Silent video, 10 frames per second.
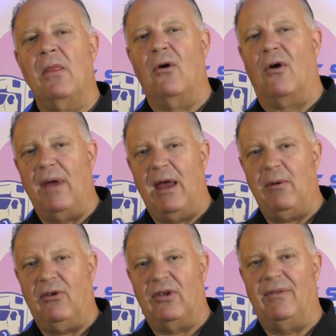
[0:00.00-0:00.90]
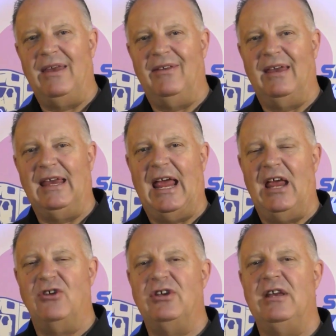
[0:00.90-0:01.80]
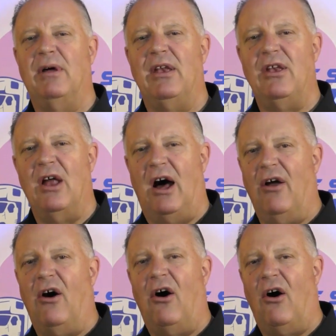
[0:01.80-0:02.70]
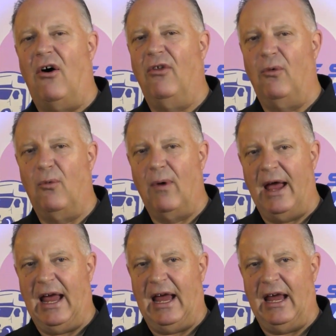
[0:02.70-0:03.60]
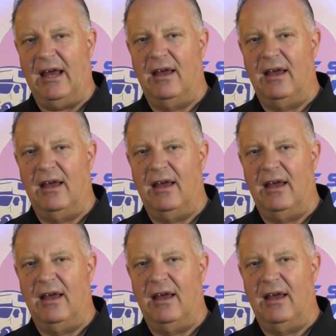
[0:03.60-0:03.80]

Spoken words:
Or maybe something's engaging, but not all the way.